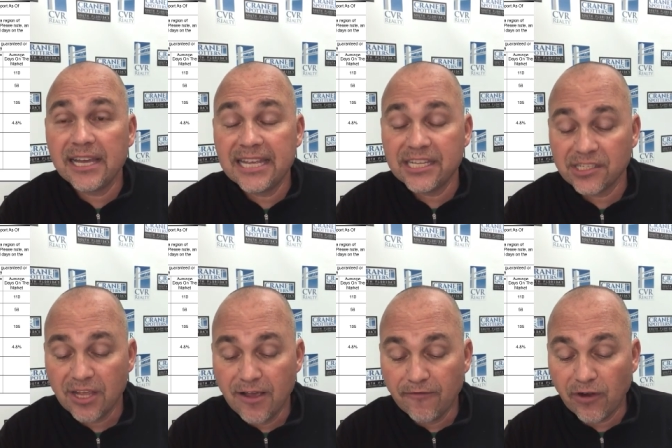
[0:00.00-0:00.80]
is
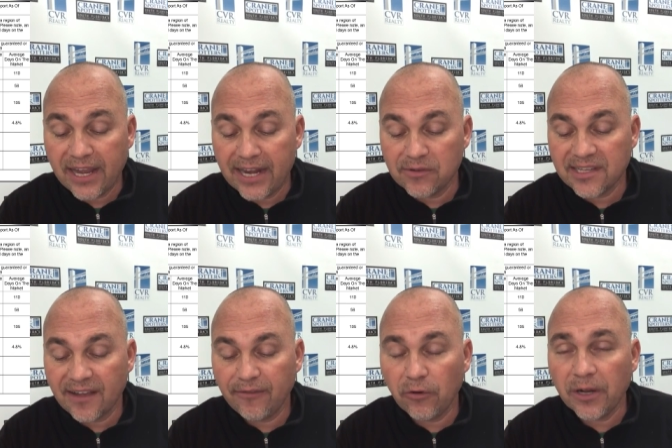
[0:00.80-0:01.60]
for condo
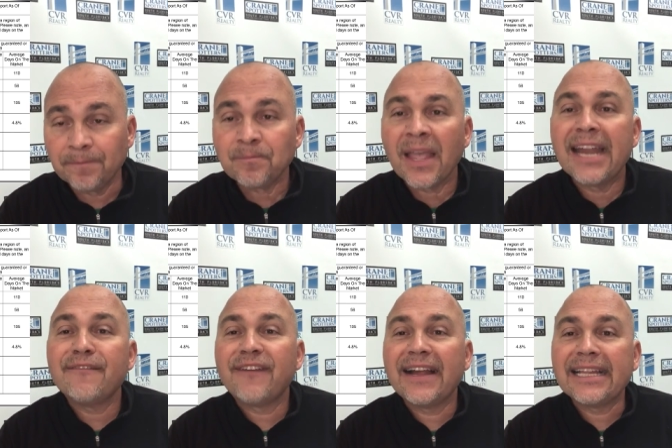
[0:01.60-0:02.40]
South Florida. And
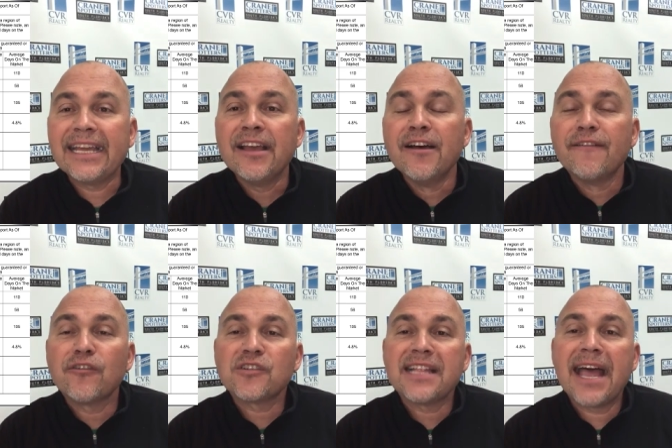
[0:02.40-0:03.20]
then finally,
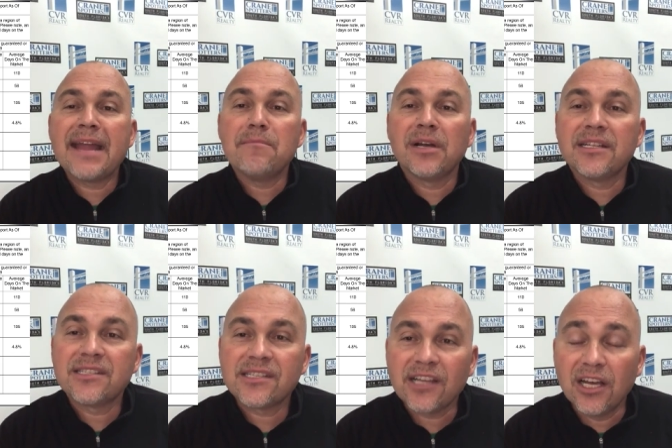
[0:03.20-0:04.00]
first 9
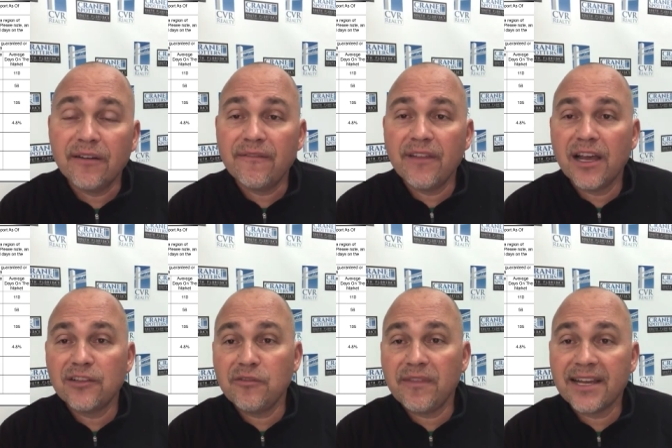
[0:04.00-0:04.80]
months of
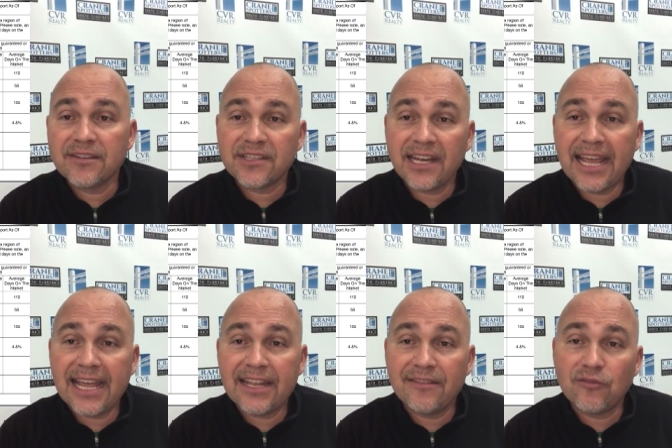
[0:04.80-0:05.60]

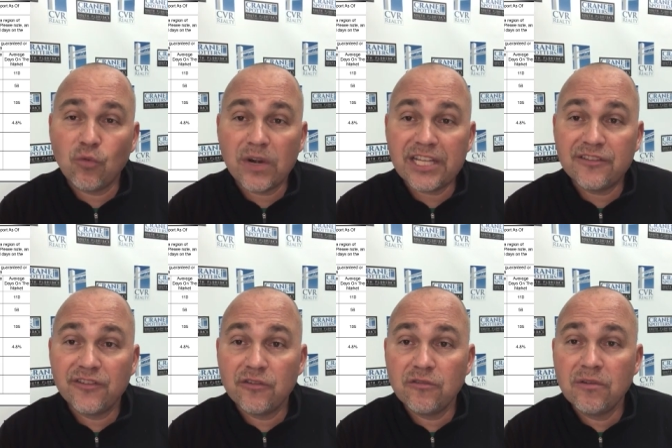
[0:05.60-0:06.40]

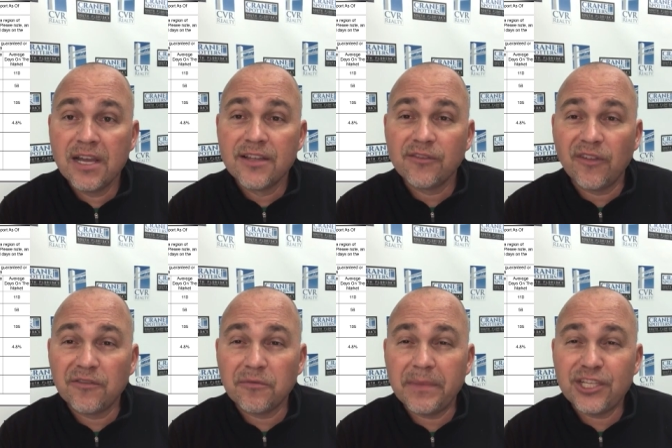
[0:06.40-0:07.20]
2022. So
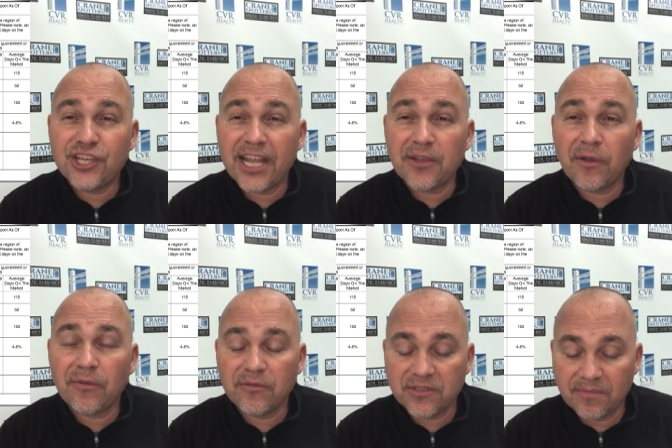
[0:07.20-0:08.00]
this would be January
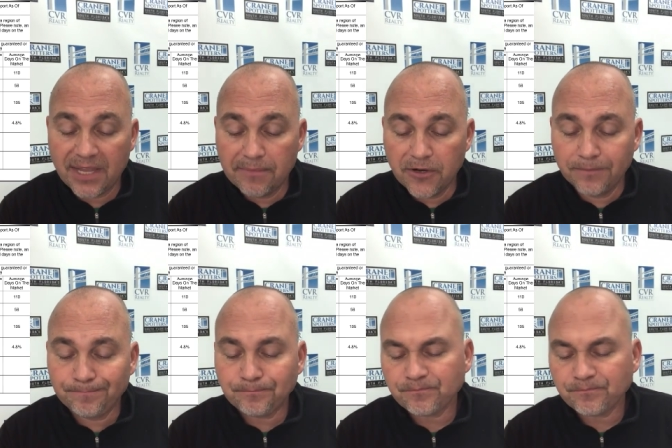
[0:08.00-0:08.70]
through September.